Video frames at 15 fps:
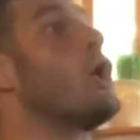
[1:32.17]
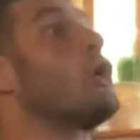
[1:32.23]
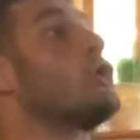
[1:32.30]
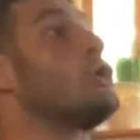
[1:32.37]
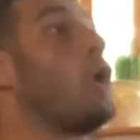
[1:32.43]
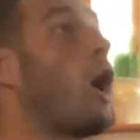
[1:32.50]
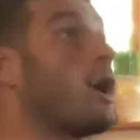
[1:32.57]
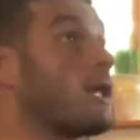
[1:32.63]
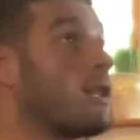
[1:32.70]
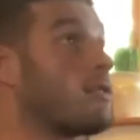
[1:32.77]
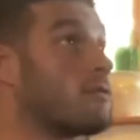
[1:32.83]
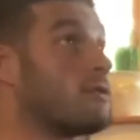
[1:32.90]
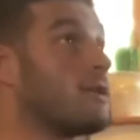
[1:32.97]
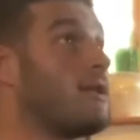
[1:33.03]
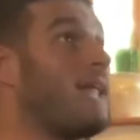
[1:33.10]
locking
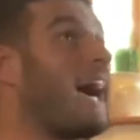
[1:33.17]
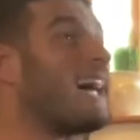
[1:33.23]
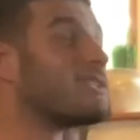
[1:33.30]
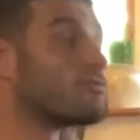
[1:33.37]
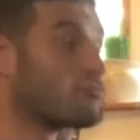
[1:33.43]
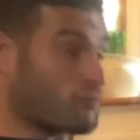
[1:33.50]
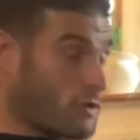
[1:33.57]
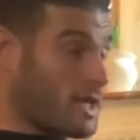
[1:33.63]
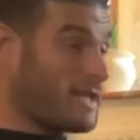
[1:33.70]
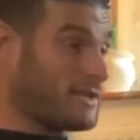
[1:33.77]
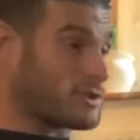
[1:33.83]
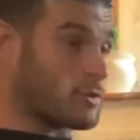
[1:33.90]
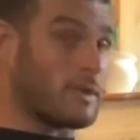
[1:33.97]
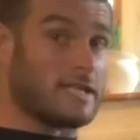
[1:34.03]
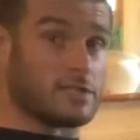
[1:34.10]
through the lats, really
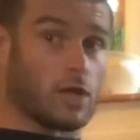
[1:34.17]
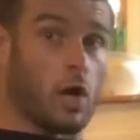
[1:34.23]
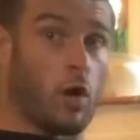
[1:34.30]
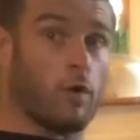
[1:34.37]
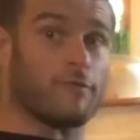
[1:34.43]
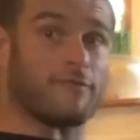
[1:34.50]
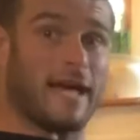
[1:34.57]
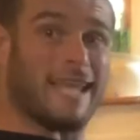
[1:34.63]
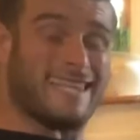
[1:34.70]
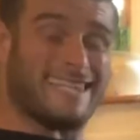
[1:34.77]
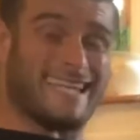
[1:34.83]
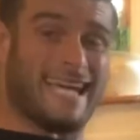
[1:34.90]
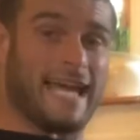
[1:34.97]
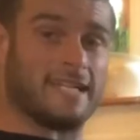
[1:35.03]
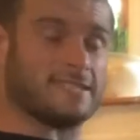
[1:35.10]
squeeze and hold that
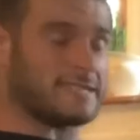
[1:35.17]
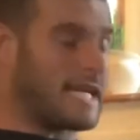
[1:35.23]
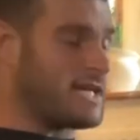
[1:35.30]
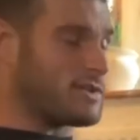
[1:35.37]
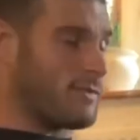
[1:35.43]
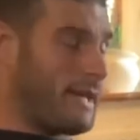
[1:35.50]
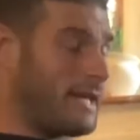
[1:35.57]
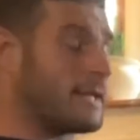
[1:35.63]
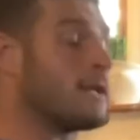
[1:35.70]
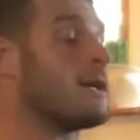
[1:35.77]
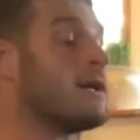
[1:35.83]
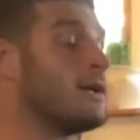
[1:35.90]
accentuated